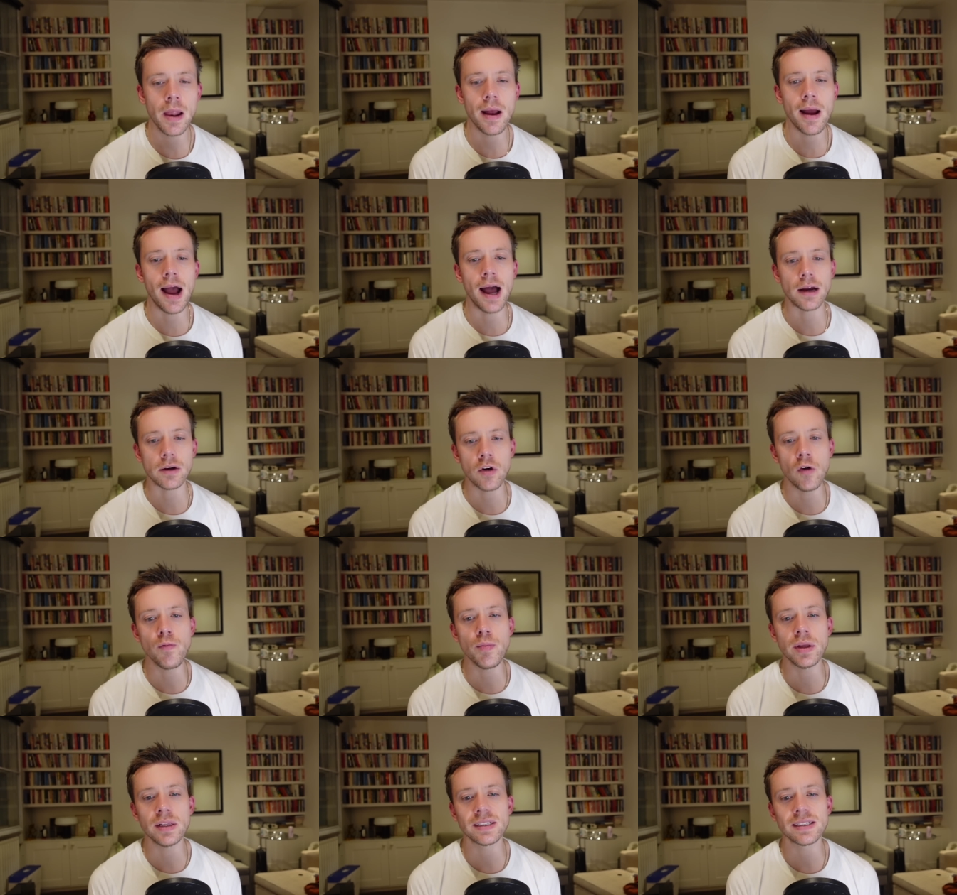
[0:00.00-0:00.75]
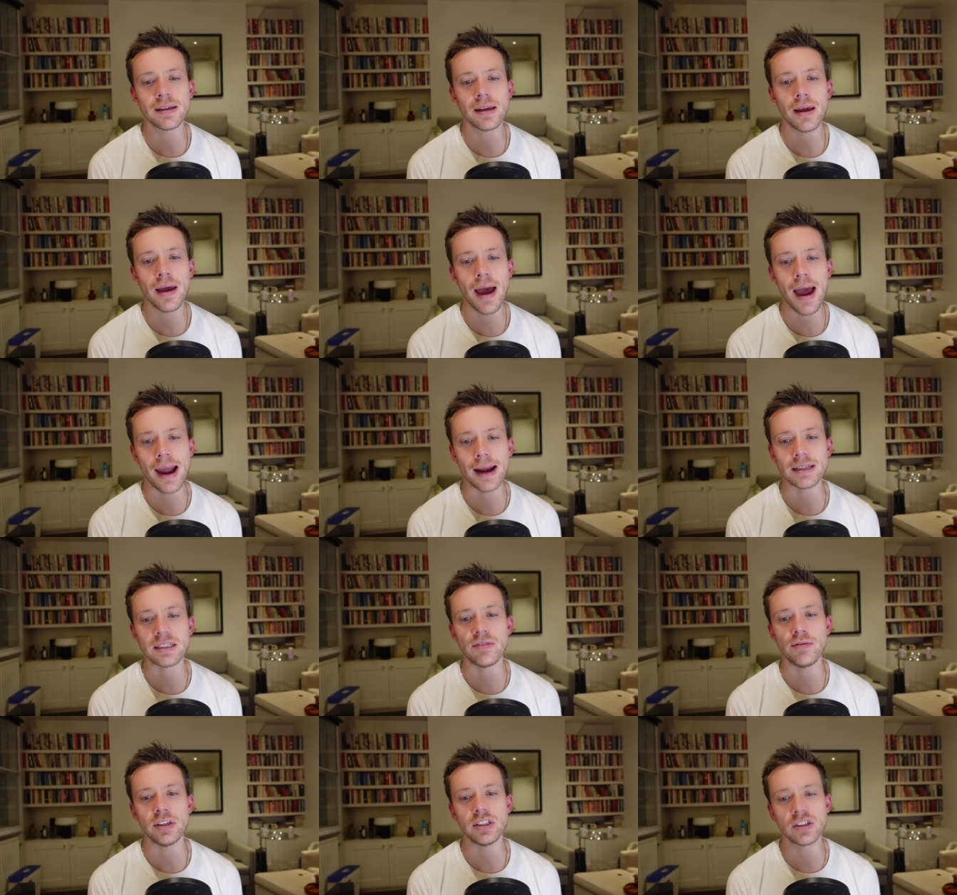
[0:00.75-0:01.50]
Our governments
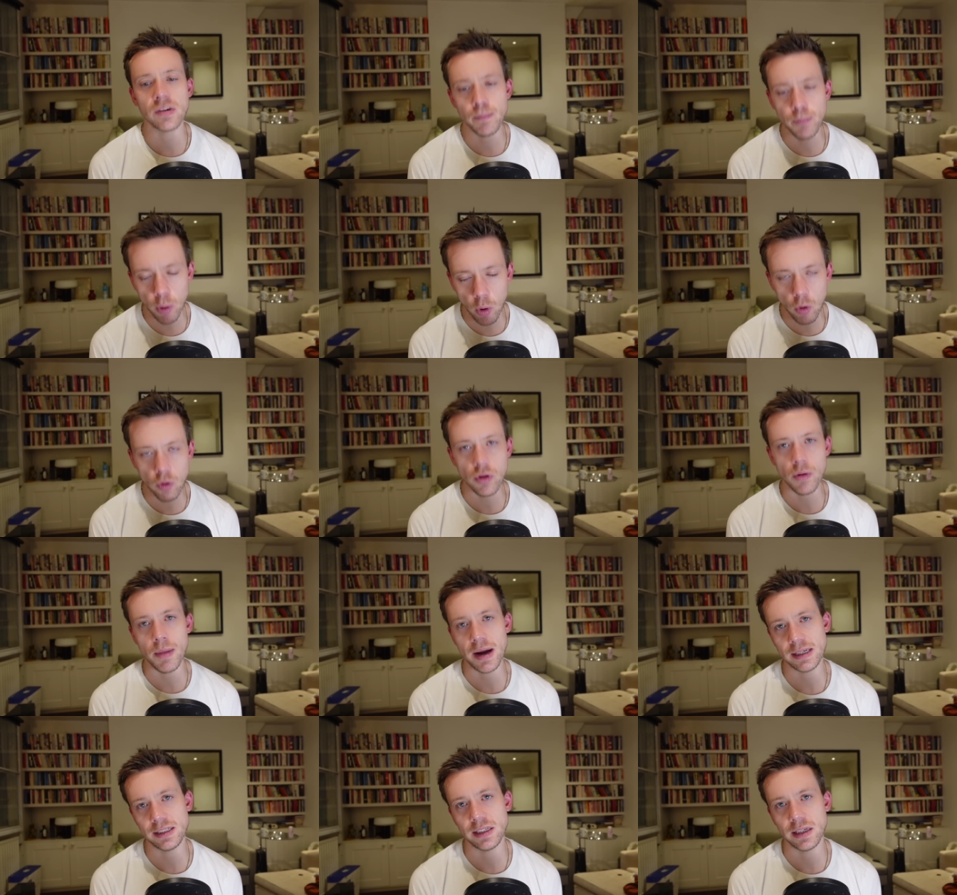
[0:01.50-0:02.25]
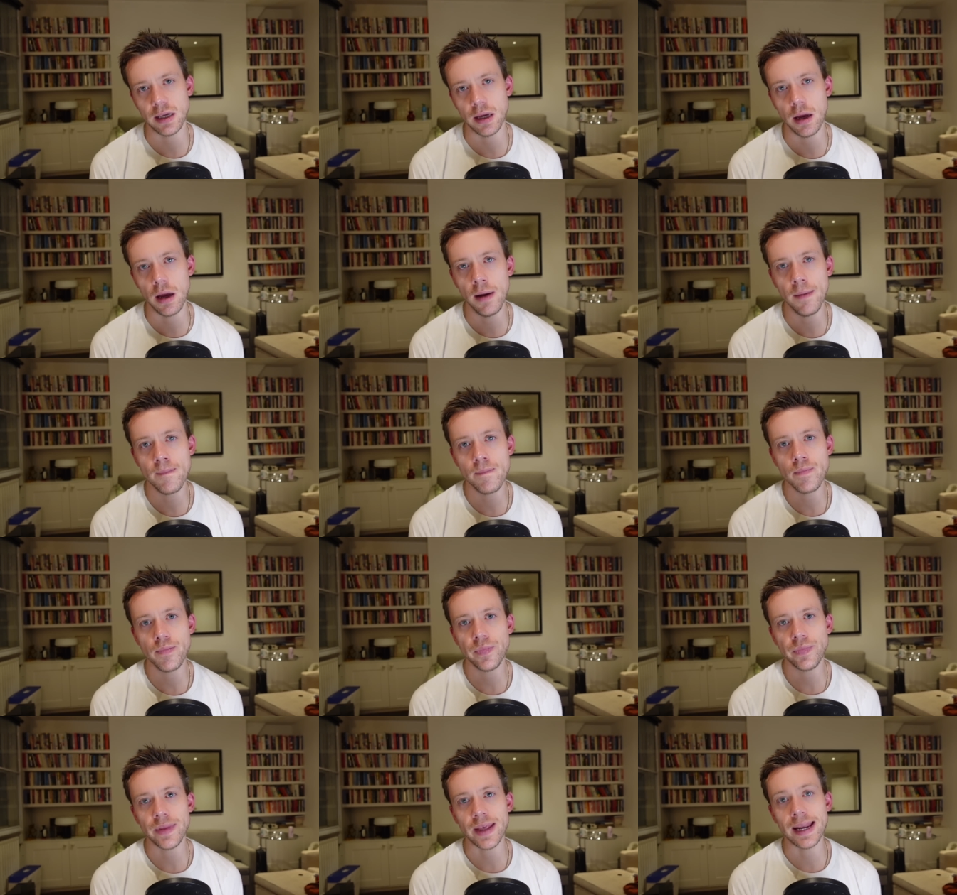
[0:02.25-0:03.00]
actively support the massacre
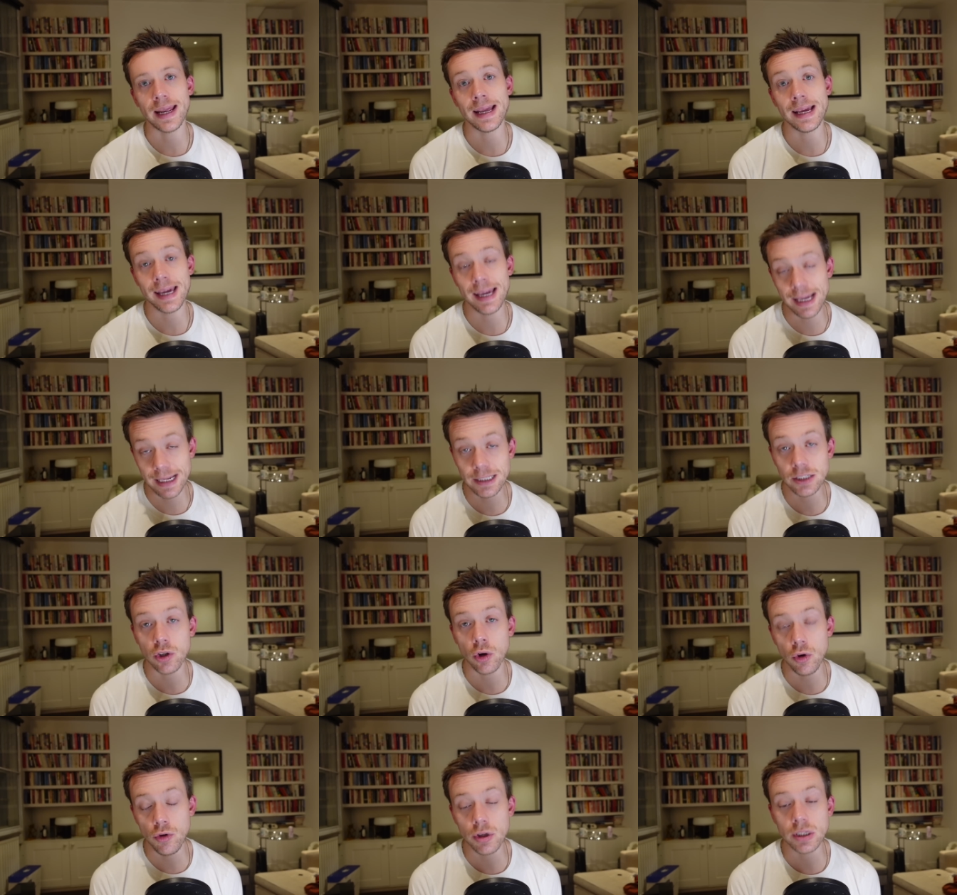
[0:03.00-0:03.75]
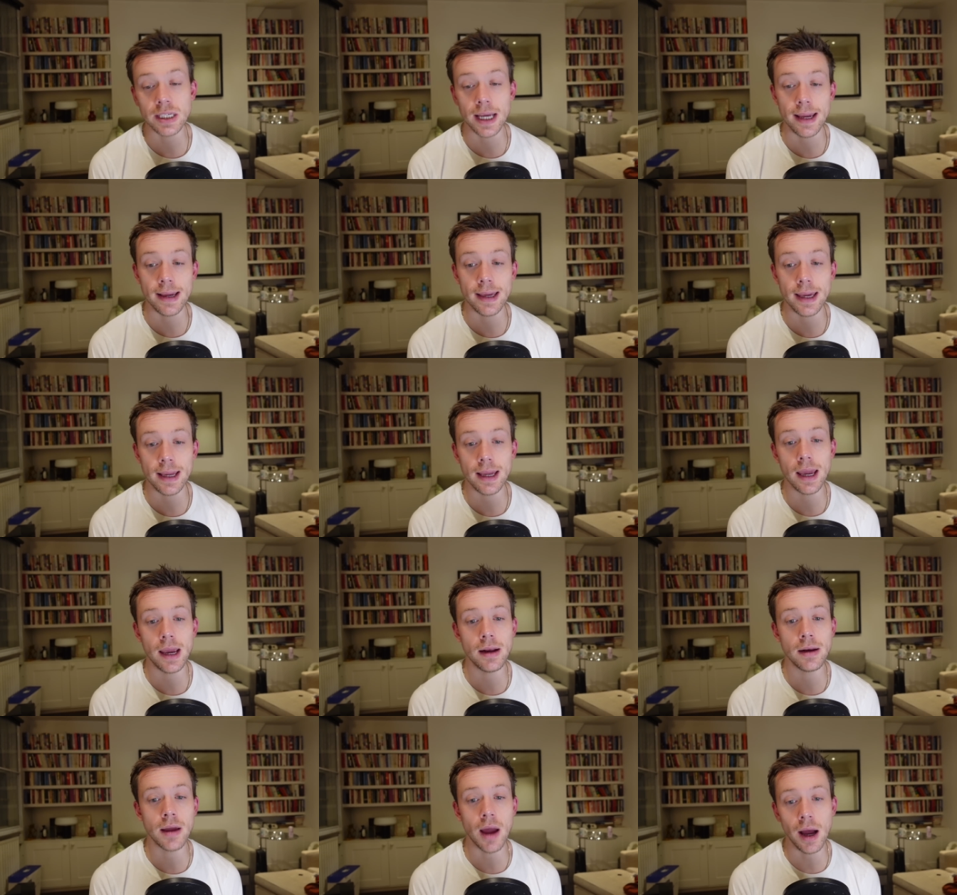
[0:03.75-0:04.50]
that it is undertaking
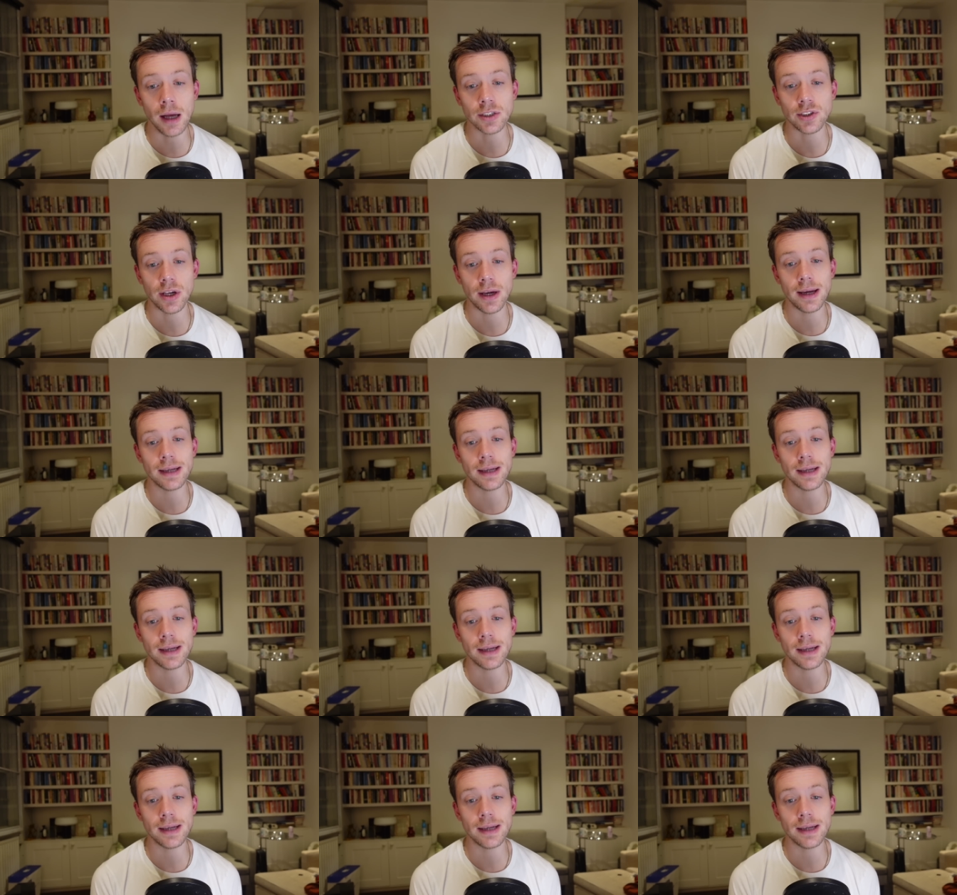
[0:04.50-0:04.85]
in Gaza.